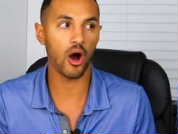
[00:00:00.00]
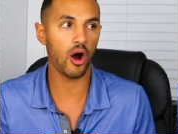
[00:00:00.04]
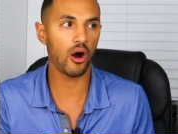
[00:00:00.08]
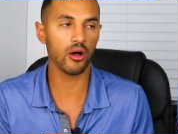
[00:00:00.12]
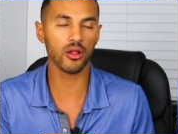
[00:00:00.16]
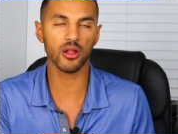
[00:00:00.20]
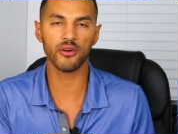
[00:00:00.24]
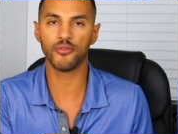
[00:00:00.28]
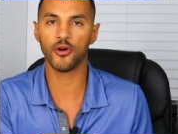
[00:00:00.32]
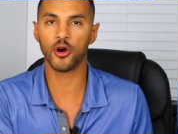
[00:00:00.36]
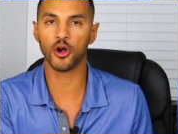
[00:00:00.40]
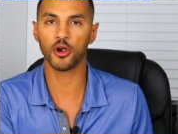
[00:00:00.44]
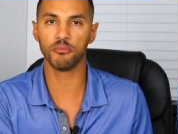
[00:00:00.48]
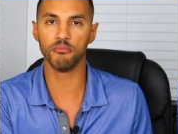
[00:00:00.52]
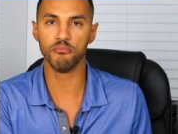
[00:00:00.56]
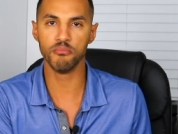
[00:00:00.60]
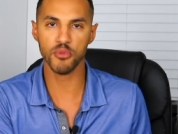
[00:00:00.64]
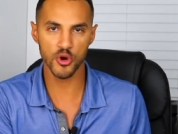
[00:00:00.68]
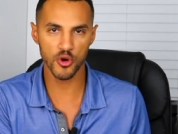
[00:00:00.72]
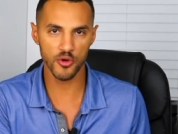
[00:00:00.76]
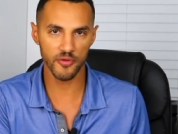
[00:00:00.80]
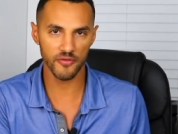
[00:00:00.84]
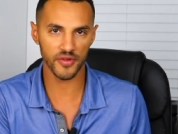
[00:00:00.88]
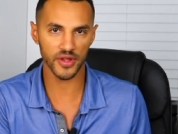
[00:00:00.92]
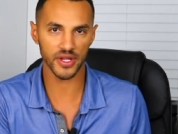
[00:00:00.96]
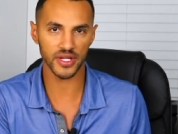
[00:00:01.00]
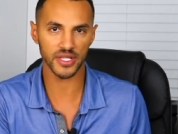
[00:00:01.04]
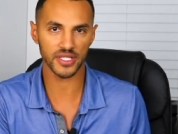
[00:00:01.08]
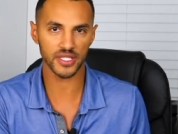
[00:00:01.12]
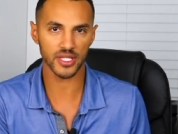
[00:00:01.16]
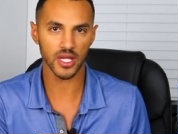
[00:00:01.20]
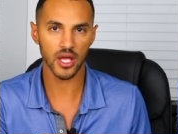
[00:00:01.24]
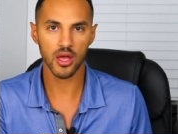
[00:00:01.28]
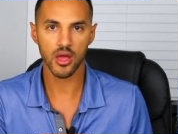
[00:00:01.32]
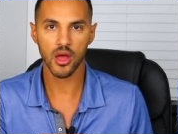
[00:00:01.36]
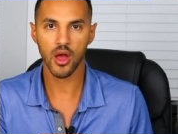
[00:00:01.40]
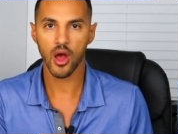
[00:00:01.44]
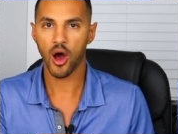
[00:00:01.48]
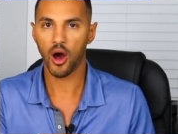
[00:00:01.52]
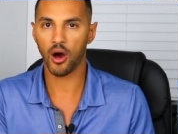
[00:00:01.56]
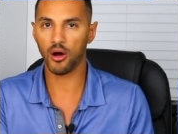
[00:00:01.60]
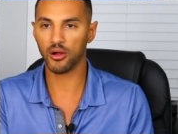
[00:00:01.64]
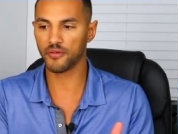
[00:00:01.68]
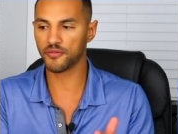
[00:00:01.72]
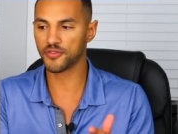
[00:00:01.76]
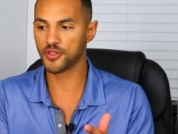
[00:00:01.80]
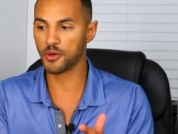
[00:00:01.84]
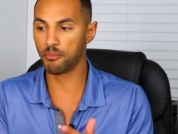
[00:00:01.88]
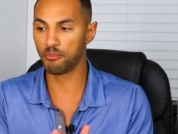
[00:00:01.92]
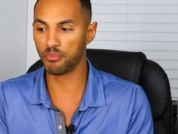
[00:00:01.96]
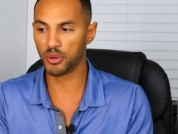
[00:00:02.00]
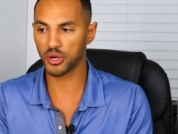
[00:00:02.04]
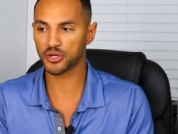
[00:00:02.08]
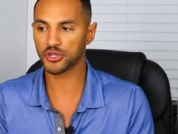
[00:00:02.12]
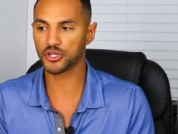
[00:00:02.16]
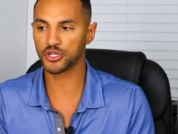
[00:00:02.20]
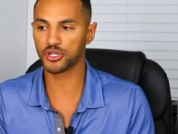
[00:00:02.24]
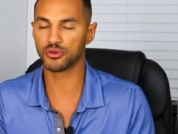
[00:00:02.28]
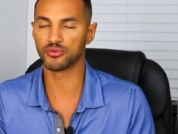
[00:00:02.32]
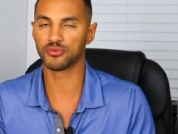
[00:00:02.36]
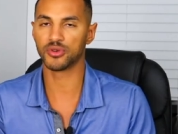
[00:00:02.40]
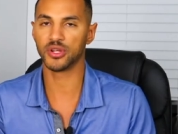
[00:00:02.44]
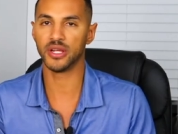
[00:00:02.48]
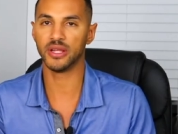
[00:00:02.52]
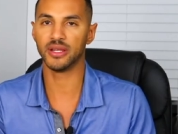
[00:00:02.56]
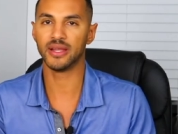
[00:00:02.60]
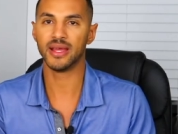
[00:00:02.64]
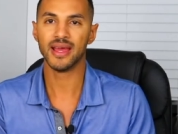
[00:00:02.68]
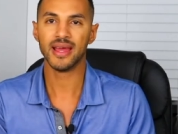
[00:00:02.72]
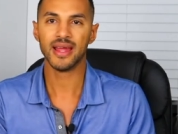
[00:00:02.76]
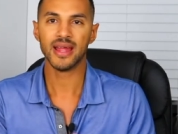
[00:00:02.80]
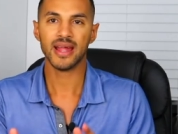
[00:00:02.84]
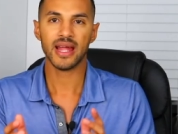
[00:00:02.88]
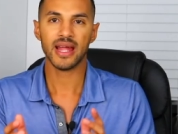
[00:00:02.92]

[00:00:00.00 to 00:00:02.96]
All of our movies, all of the books you read,